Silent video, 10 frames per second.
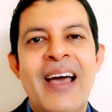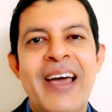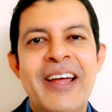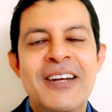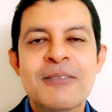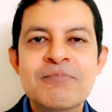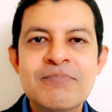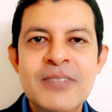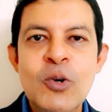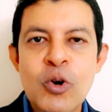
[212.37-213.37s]
and
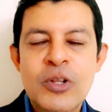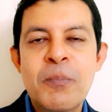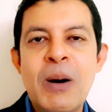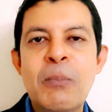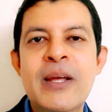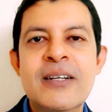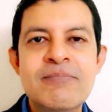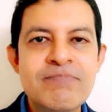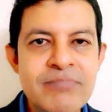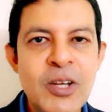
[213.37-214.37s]
they go to the public.
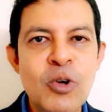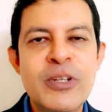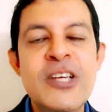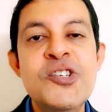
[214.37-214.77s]
They